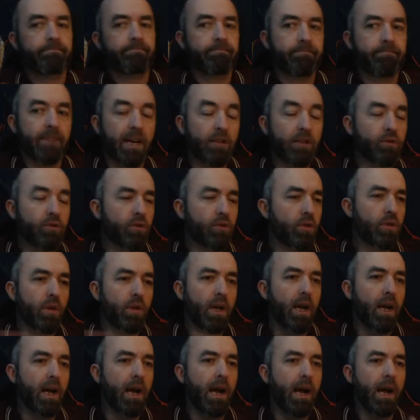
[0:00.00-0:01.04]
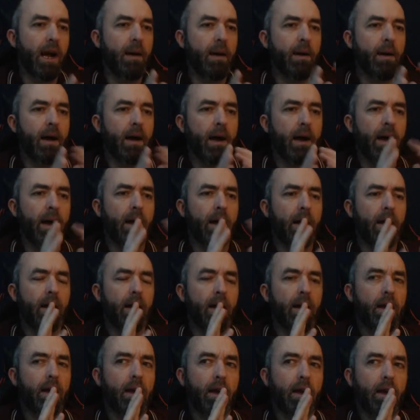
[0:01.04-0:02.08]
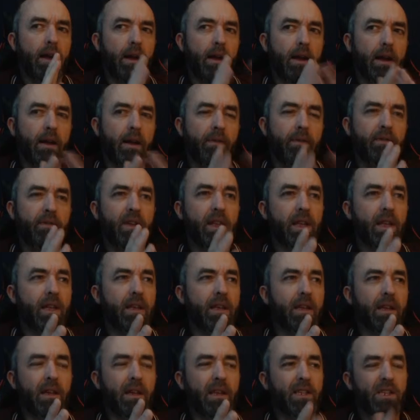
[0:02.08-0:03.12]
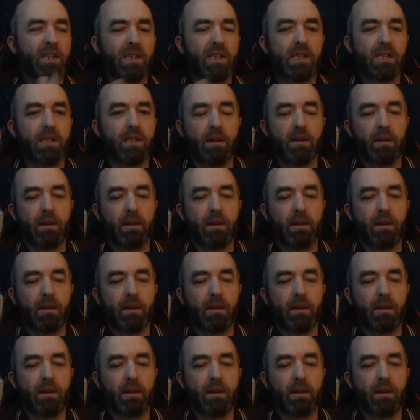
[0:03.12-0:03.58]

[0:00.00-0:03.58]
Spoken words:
I don't know. I feel like it's just